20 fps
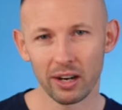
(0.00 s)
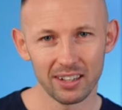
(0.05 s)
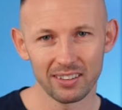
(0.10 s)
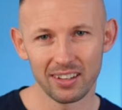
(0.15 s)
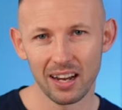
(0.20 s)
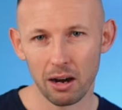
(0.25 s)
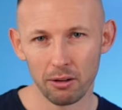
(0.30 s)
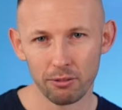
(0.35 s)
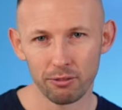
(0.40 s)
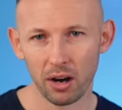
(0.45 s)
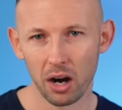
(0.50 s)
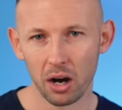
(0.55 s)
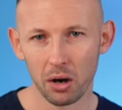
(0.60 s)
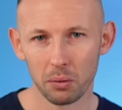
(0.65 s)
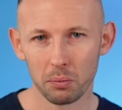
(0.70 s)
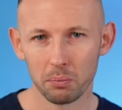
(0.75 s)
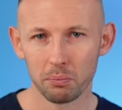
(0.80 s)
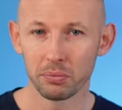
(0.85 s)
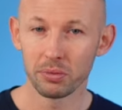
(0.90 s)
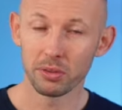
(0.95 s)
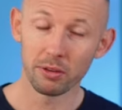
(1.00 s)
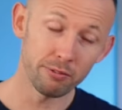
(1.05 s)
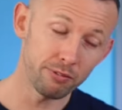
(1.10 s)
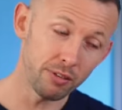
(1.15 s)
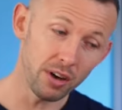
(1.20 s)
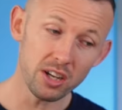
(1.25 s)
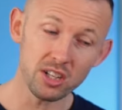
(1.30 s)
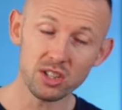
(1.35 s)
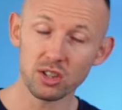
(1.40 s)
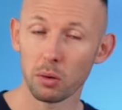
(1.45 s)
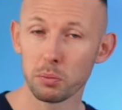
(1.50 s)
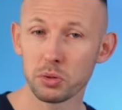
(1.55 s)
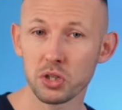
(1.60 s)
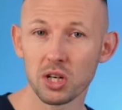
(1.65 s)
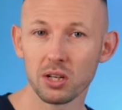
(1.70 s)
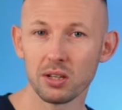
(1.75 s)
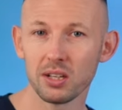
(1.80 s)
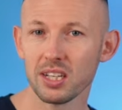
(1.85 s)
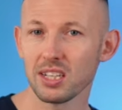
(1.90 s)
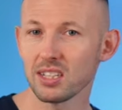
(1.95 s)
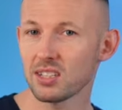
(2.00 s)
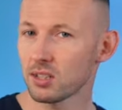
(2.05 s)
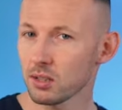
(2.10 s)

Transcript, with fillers: Excel file. The first option is